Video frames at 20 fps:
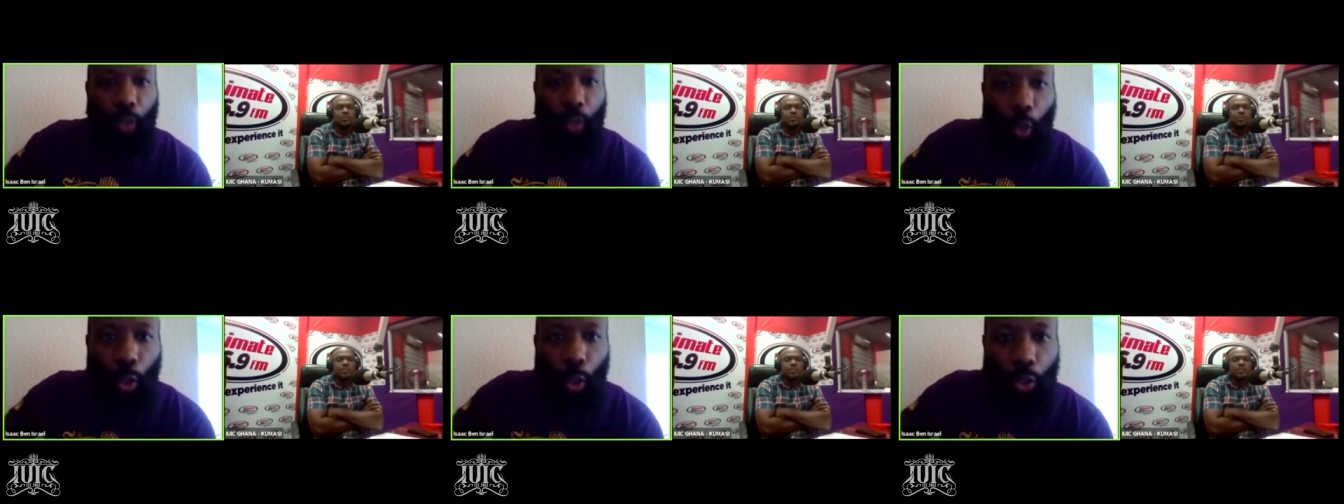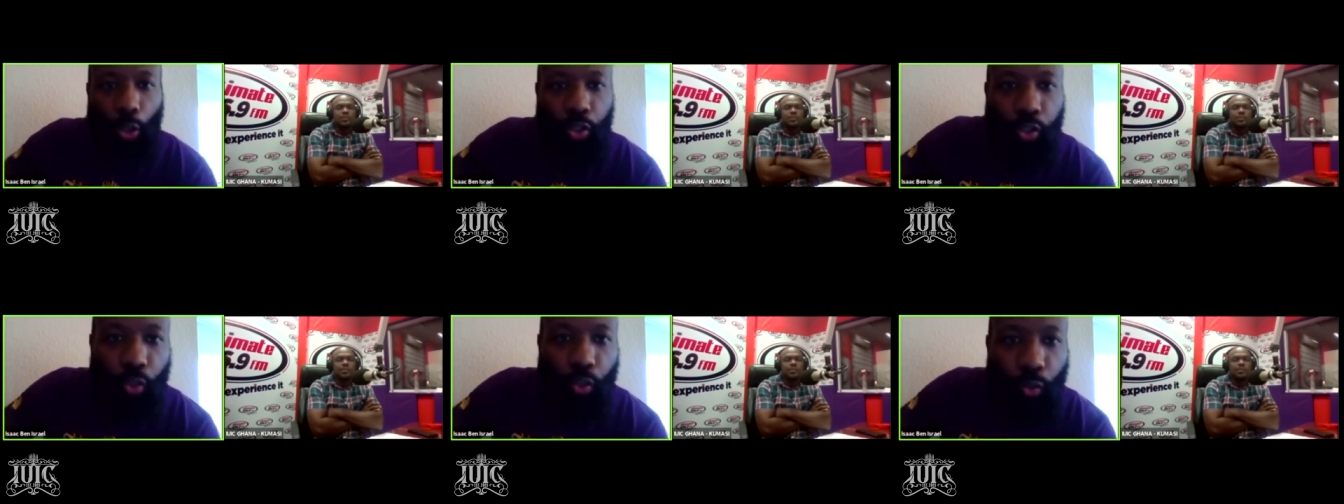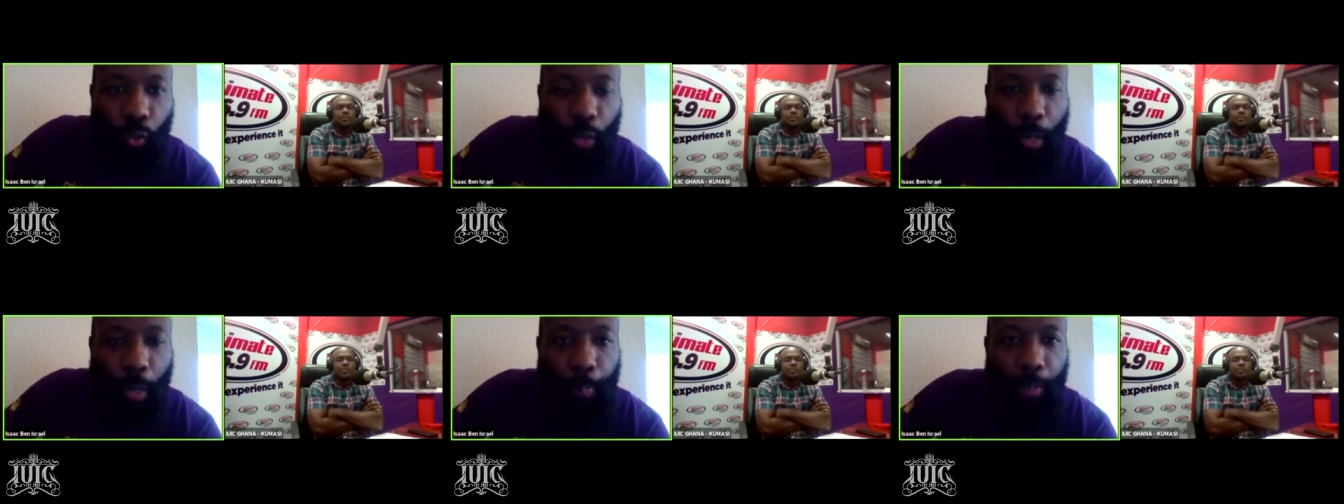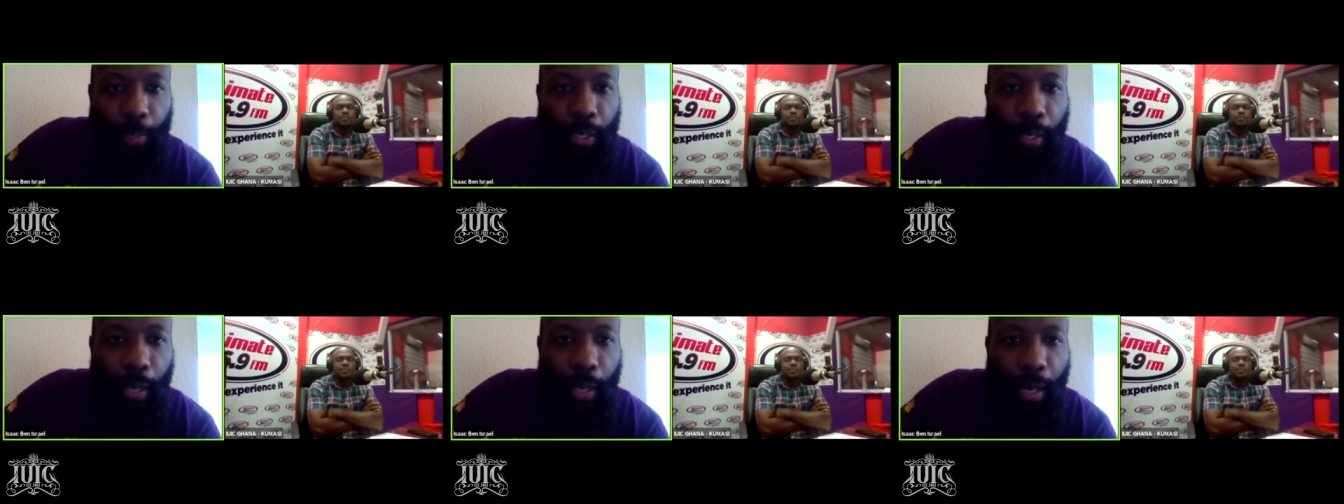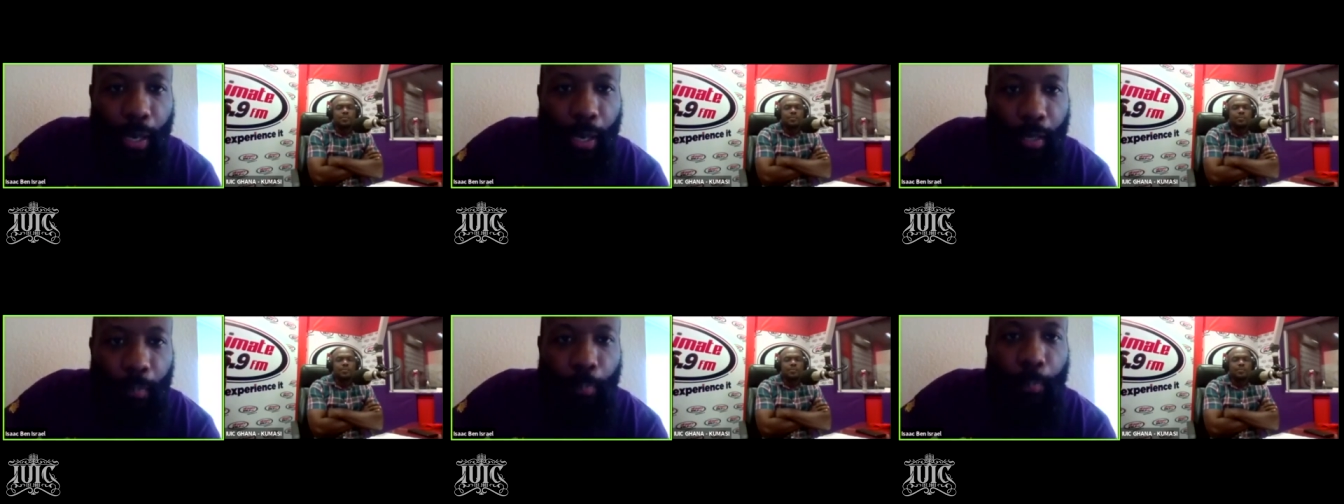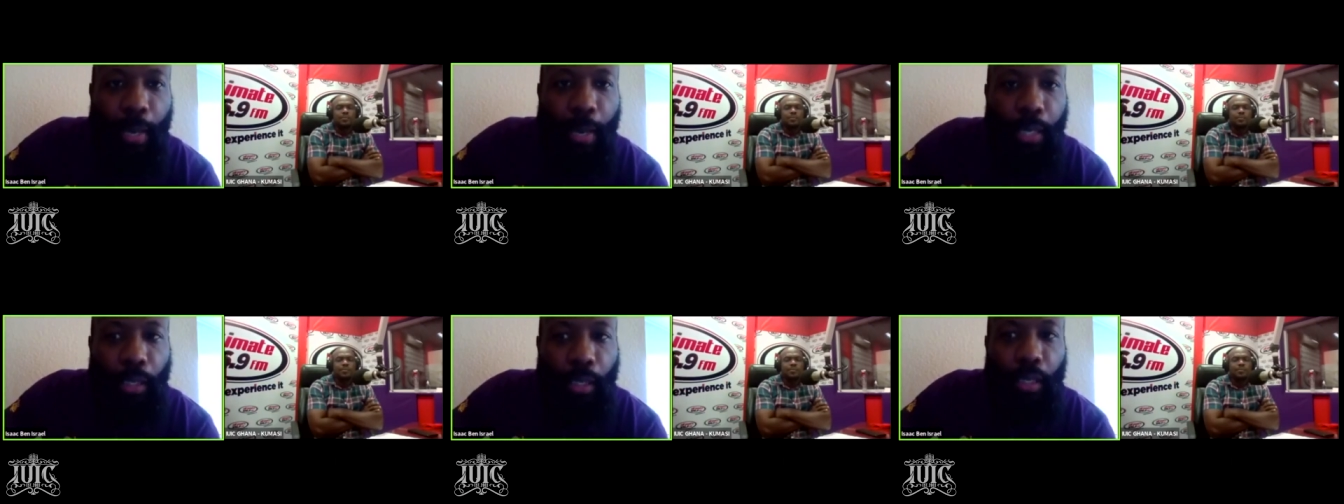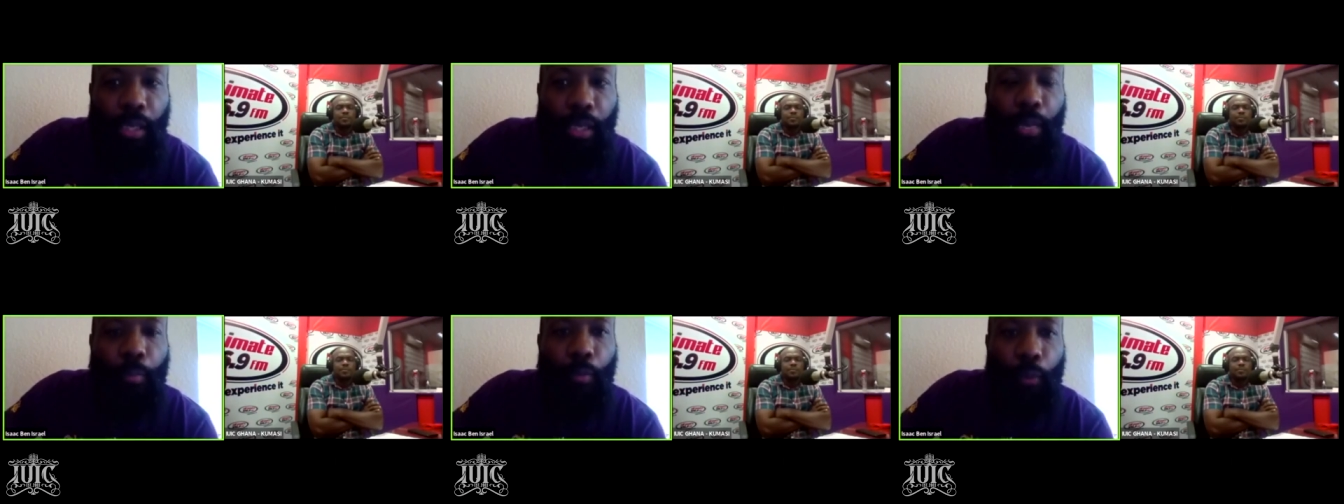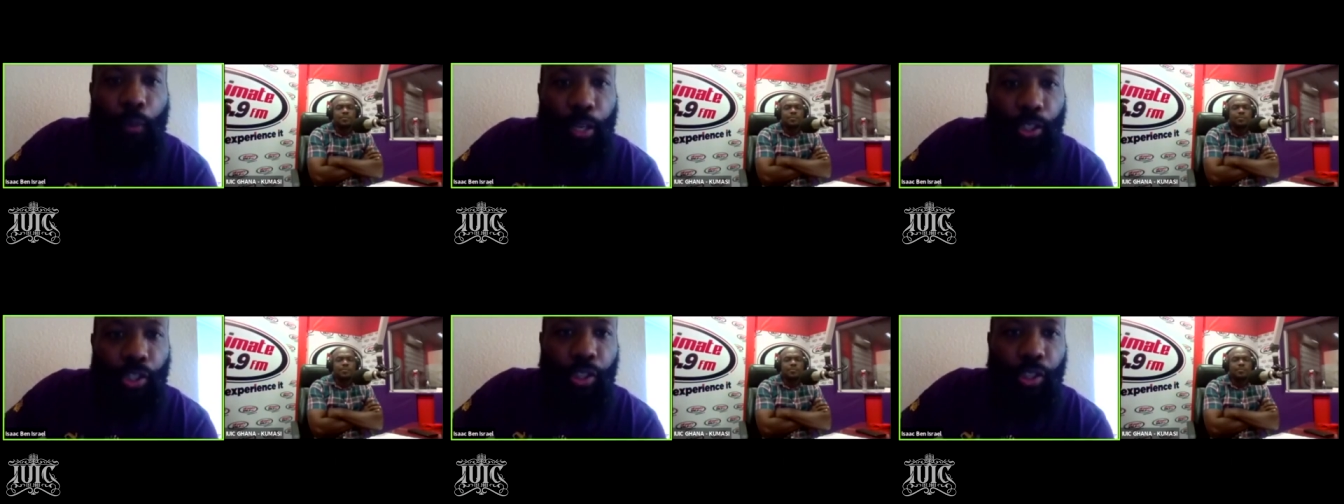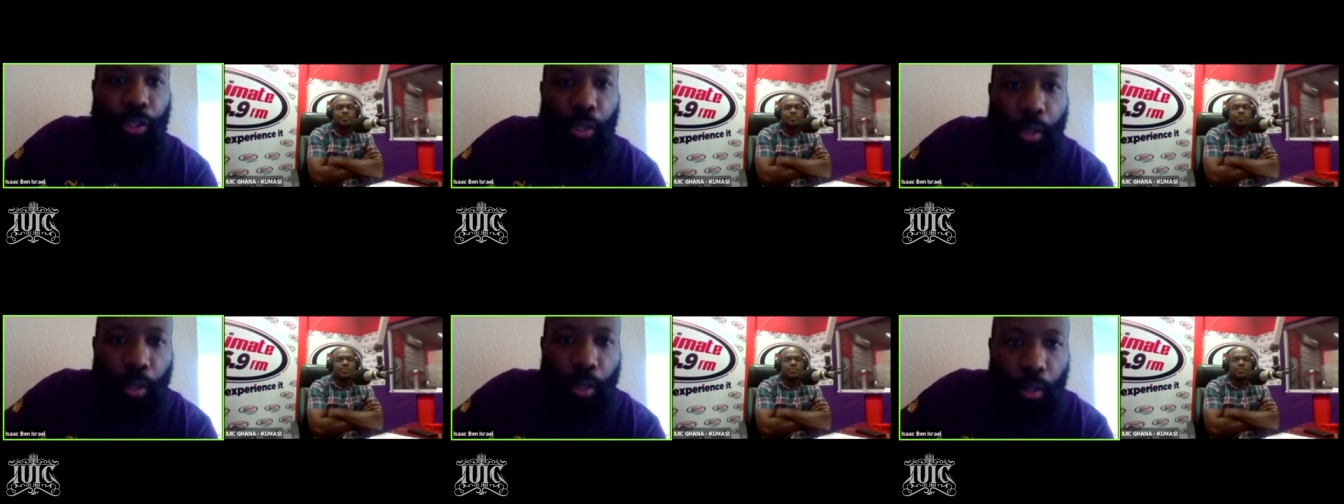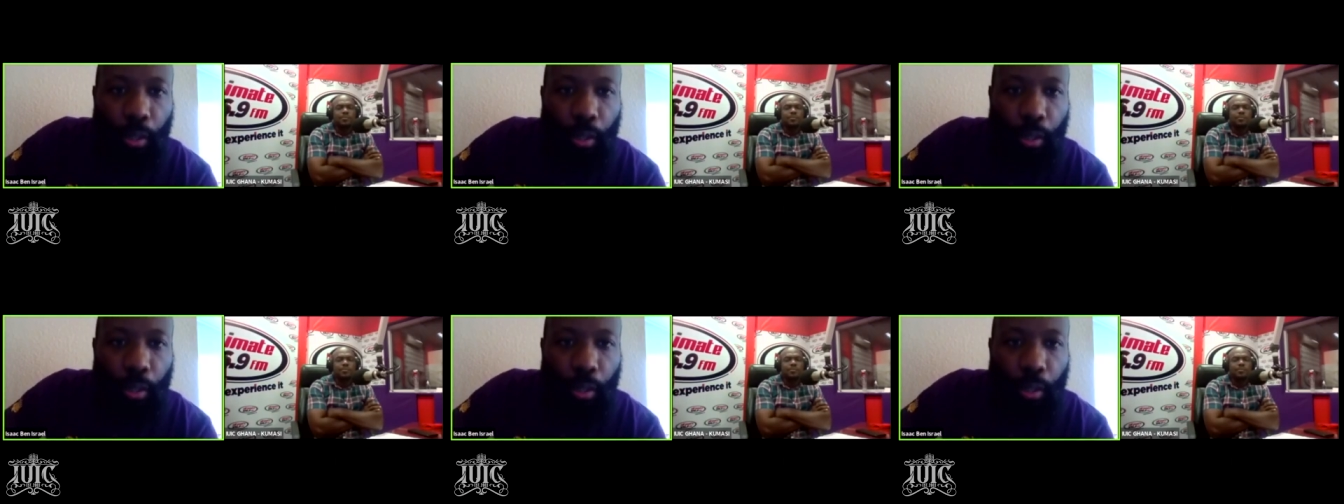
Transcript: all screwed up in the head, making them rich,